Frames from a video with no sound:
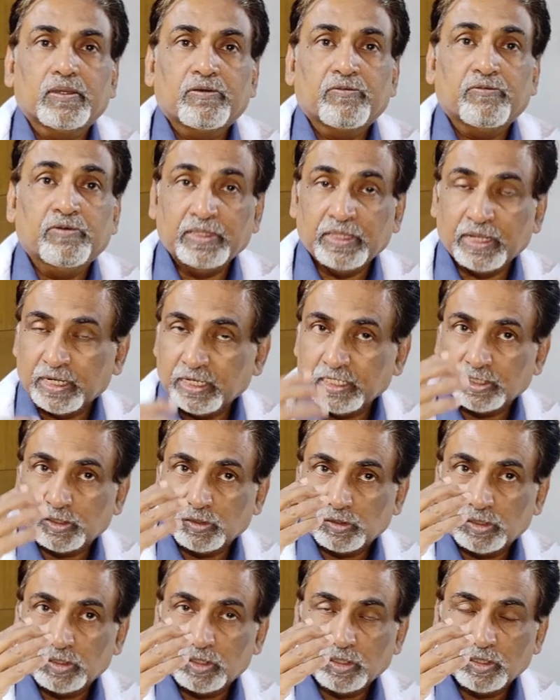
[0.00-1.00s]
whether it
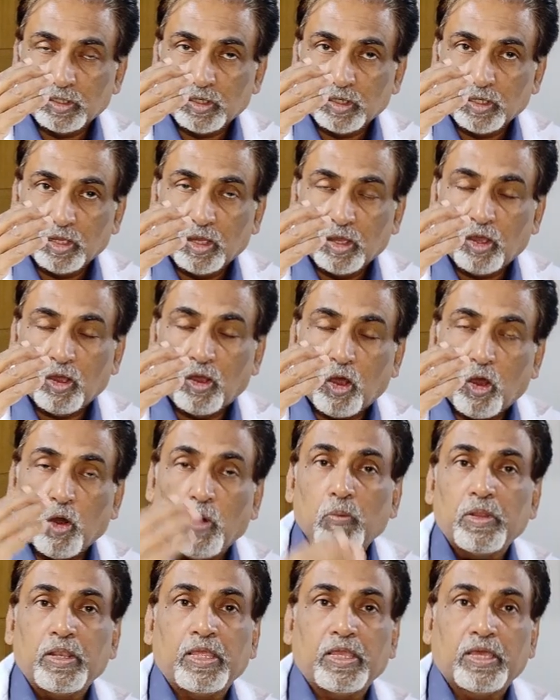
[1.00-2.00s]
is how
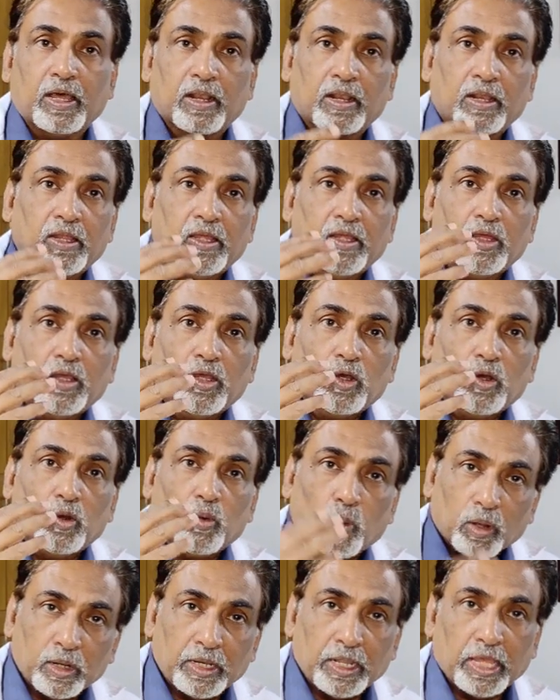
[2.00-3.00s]
many are
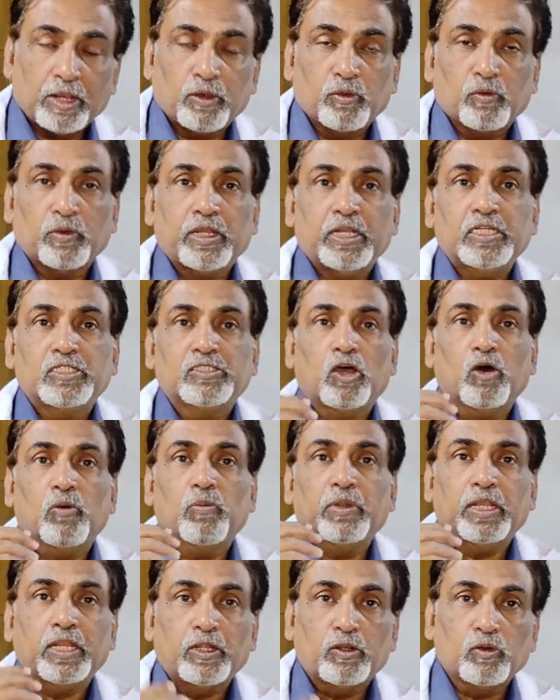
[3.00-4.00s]
1 hair units, how
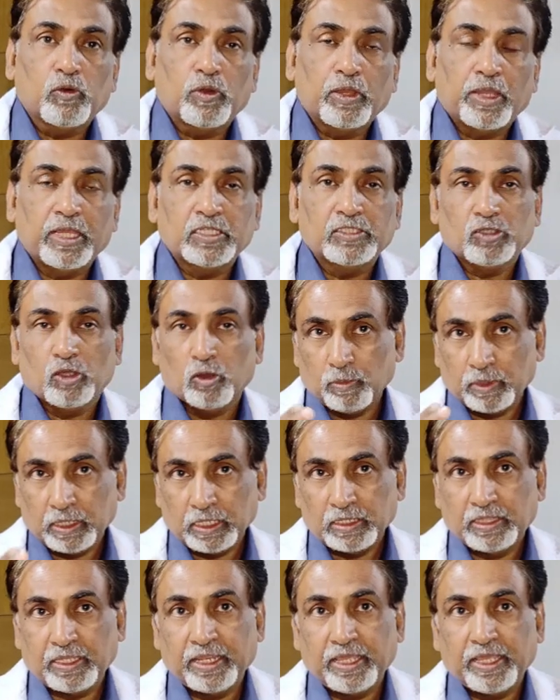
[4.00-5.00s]
many 2 hairs, how
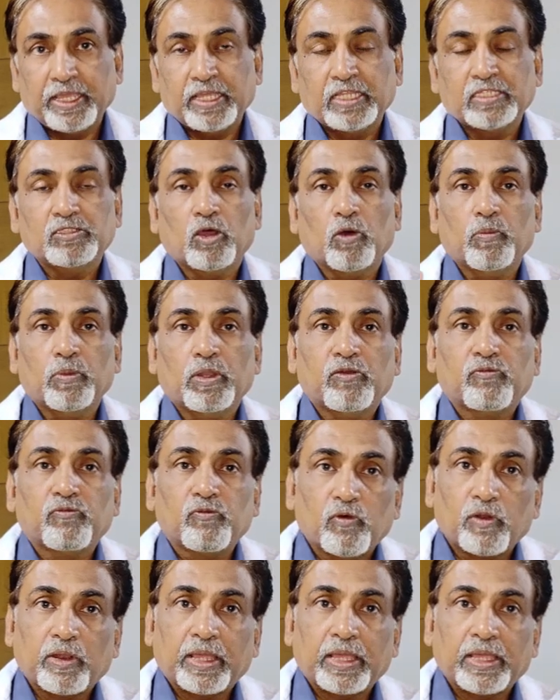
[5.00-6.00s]
many 3 hairs, how many
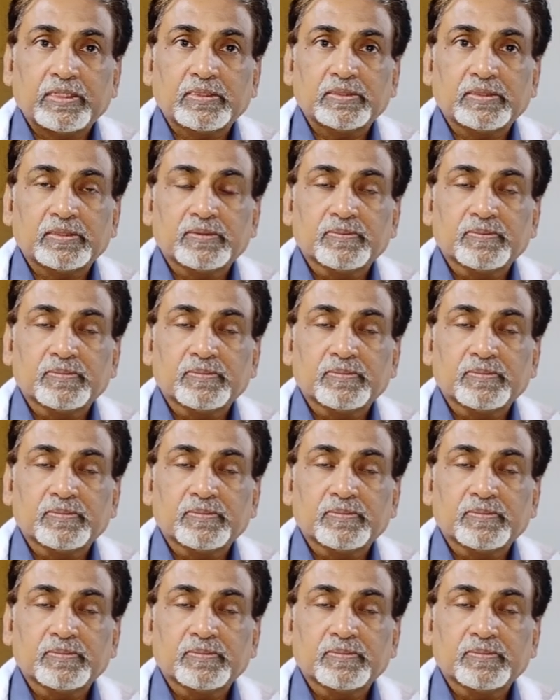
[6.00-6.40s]
4 hairs.